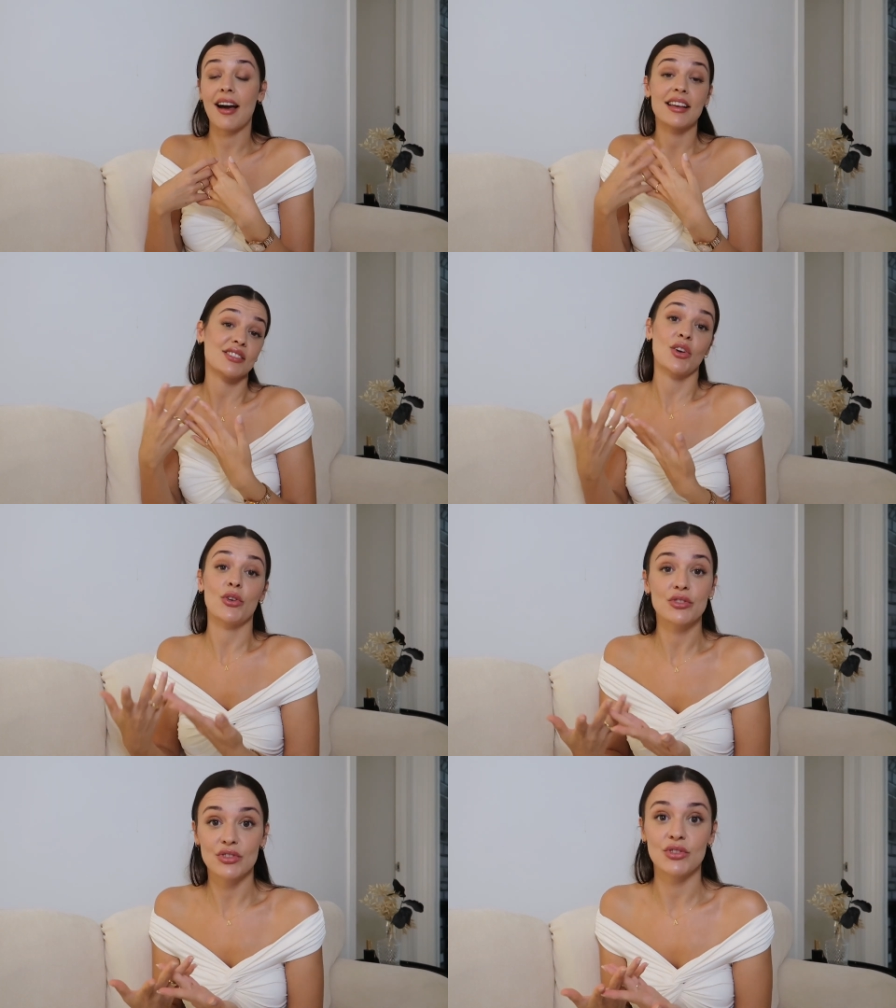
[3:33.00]
has
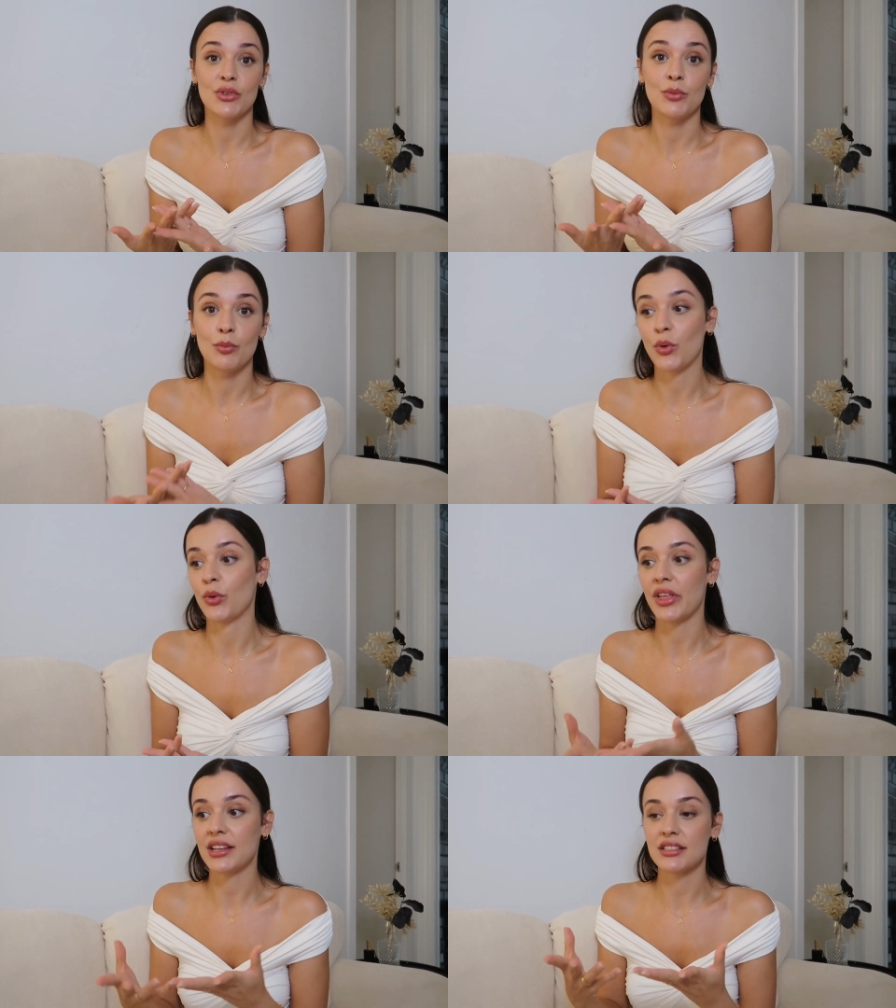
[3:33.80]
cost you
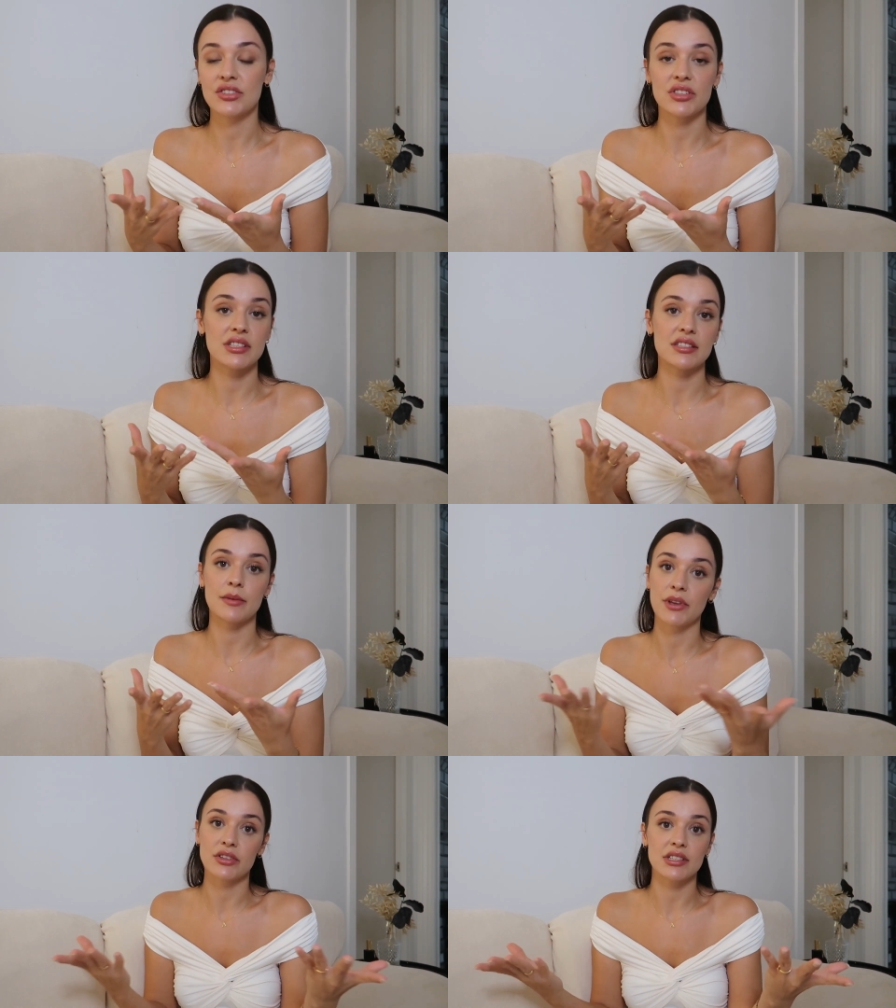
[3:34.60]
more that's
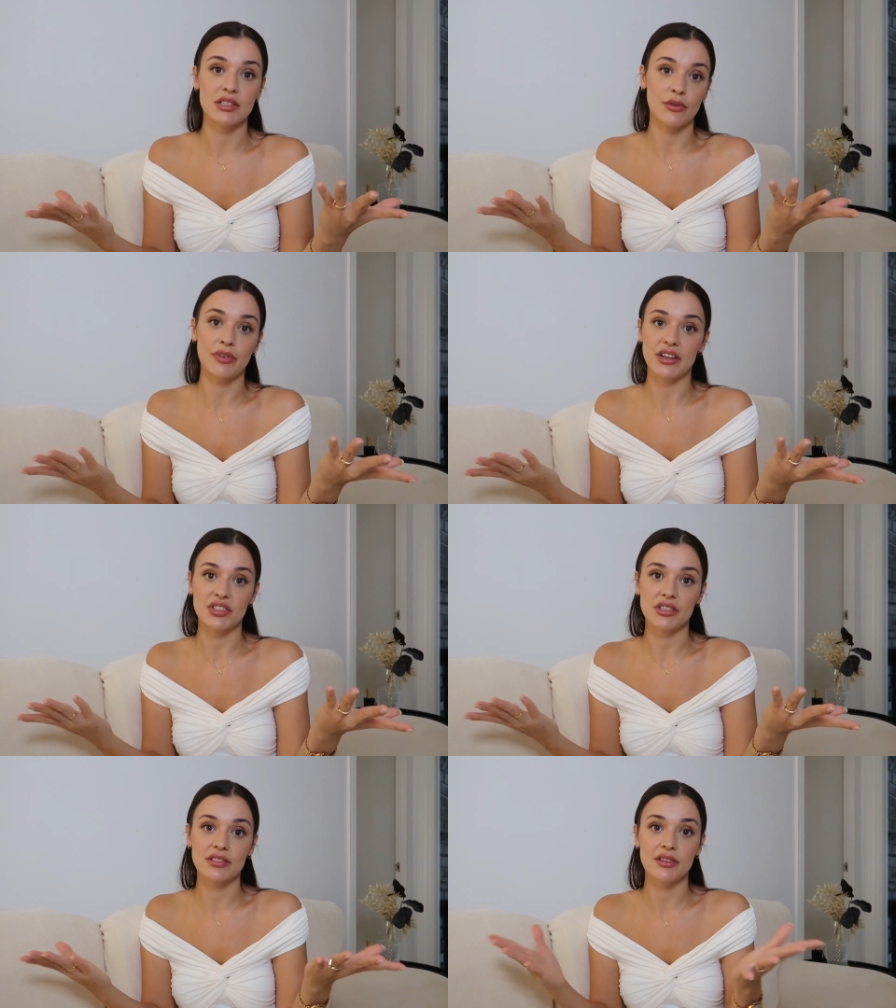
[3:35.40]
just semiosis of
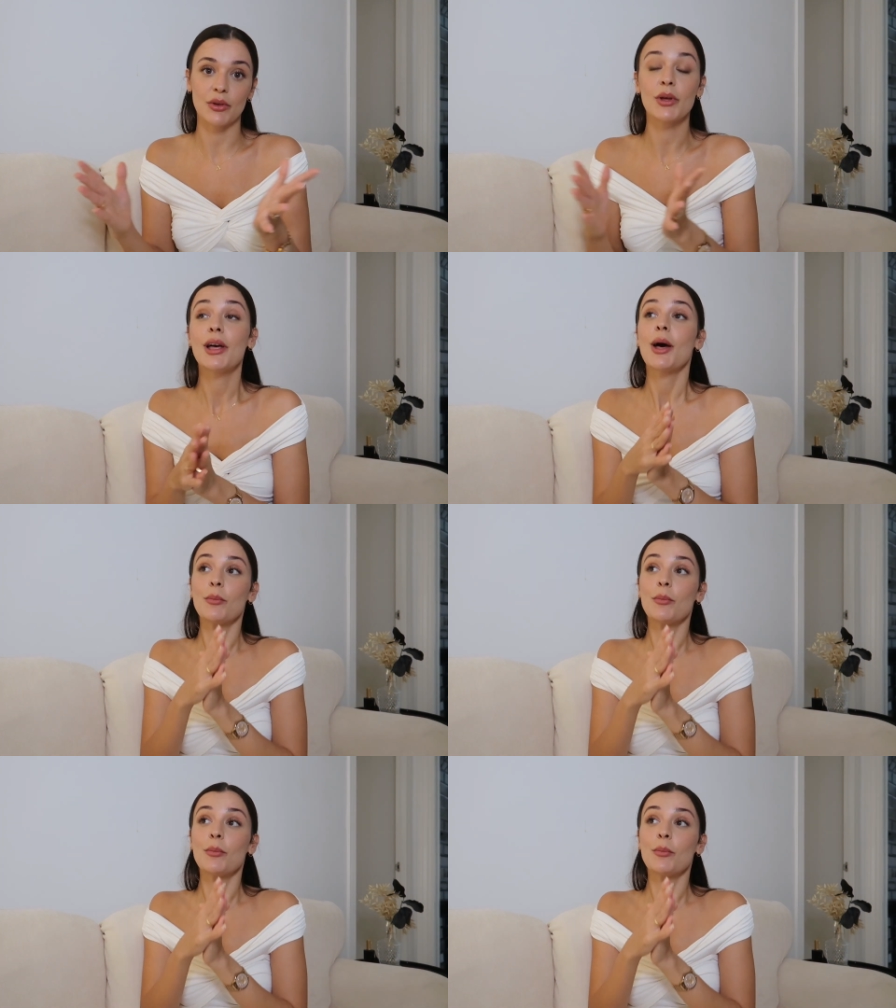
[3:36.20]
fashion so mm.